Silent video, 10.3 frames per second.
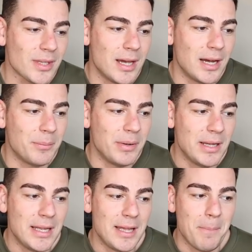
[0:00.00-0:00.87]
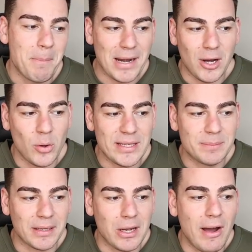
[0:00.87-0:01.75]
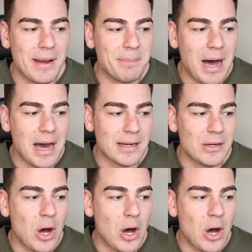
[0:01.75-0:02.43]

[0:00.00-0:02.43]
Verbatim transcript: Um, Matt Owies, Mackay and Martin.